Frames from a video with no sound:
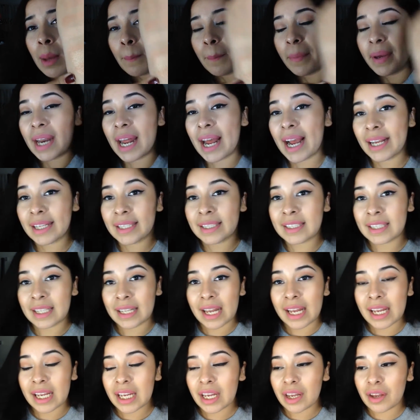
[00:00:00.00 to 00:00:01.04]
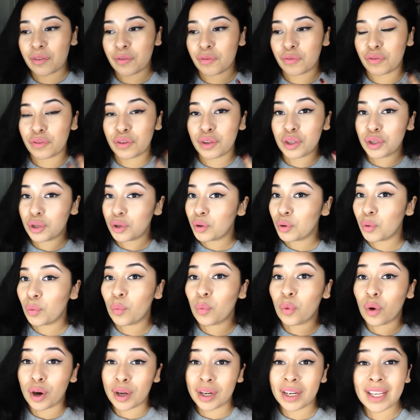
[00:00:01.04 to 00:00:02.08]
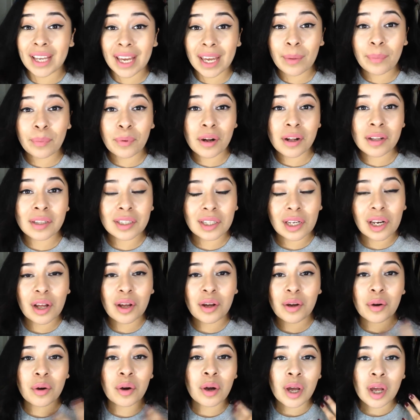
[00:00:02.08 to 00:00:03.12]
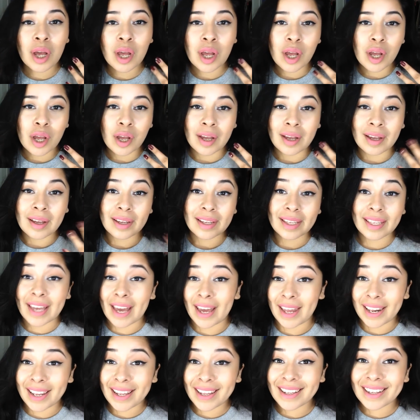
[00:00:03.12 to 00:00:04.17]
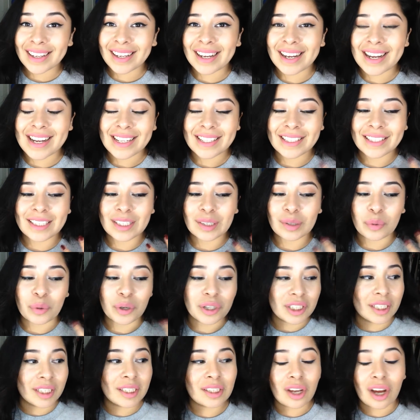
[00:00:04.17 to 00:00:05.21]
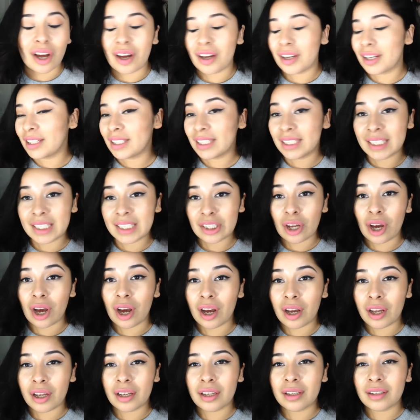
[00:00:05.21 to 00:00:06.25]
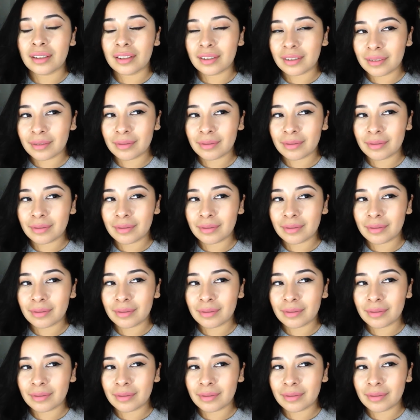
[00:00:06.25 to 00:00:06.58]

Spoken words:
But I say if you want to get Bronze Glow, get it, because once it's gone, it's gone.